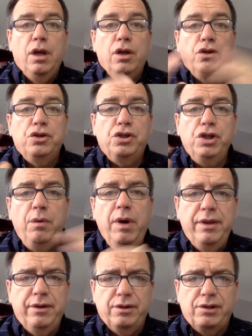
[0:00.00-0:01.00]
Show
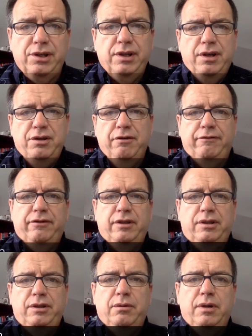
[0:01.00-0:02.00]
others your
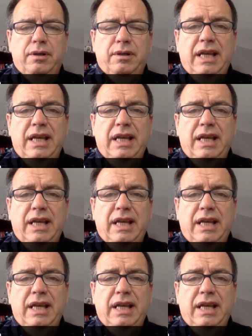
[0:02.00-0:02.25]
front door.